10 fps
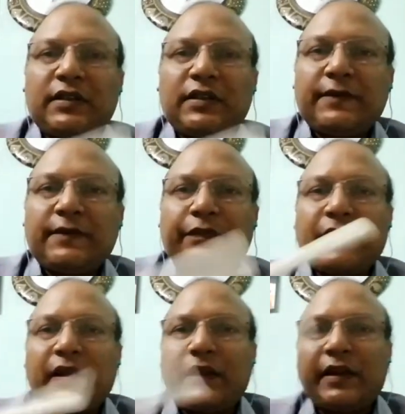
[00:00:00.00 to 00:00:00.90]
and the
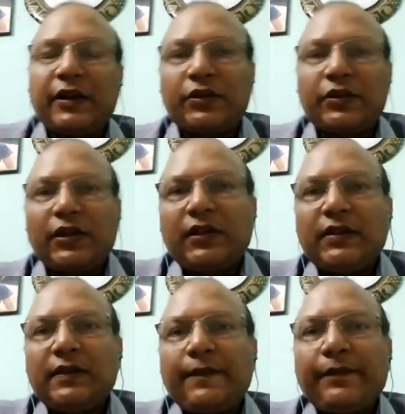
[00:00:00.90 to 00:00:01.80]
negative charges,
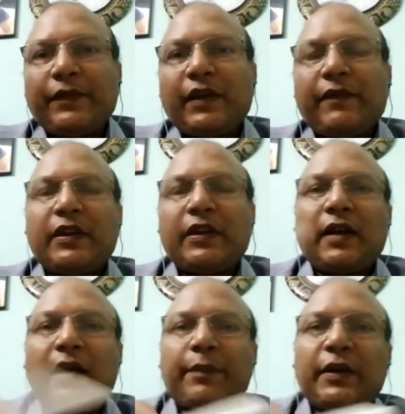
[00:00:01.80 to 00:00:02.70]
the
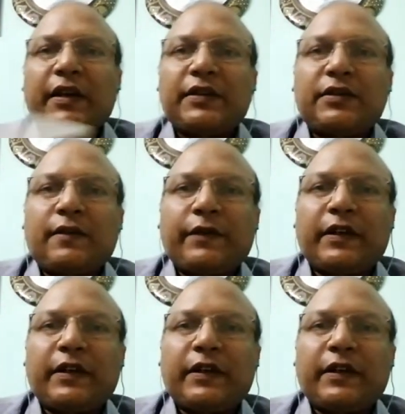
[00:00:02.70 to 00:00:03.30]
application field,